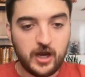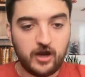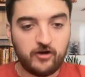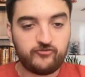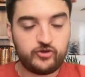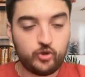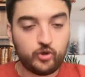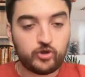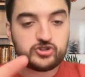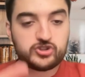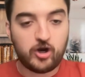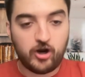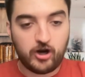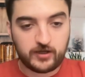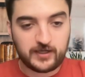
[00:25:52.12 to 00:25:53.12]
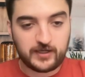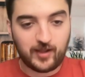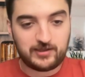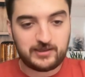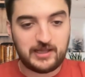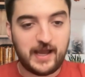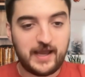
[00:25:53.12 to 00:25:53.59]
of your target
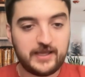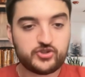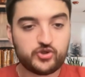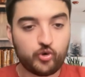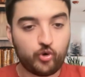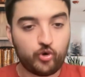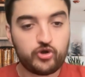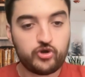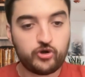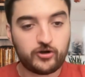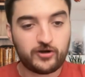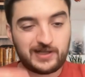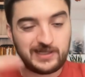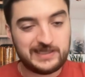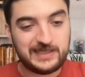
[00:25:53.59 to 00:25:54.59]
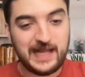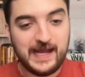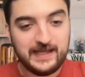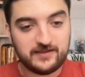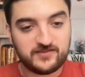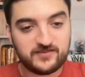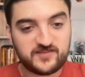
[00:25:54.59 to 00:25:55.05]
client or your
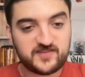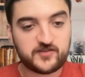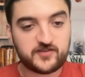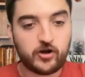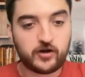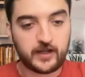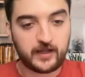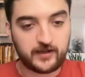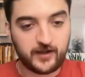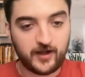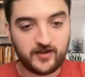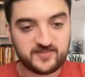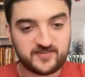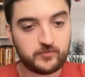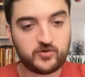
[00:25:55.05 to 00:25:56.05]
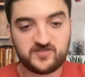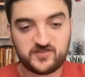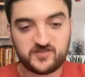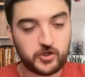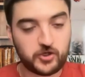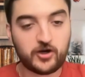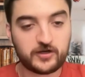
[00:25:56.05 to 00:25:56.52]
client's target customers
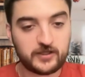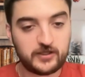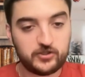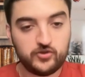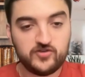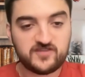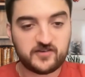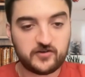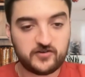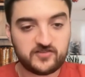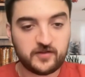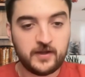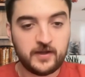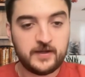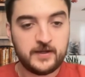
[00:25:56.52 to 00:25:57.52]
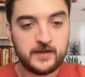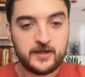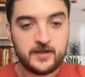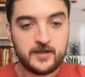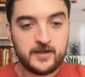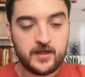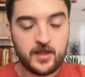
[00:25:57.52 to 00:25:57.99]
or target users,
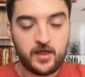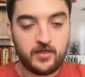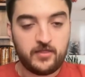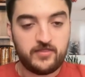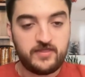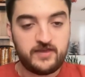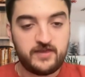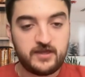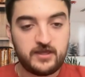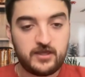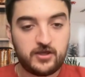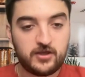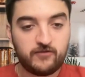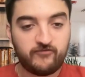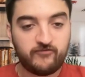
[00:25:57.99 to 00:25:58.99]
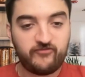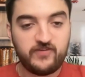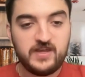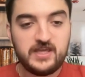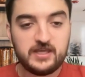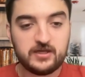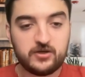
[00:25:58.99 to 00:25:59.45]
the
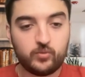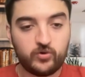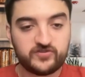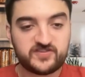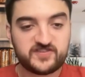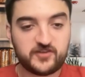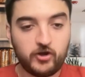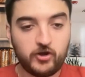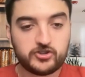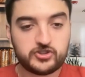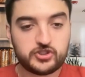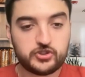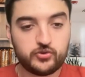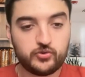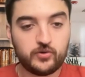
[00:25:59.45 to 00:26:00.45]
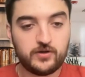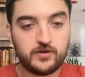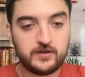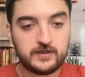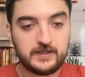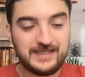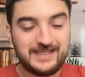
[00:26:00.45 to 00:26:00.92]
feed will start to
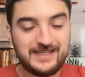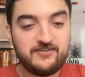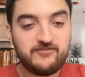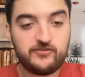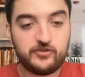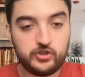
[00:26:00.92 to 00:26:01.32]
give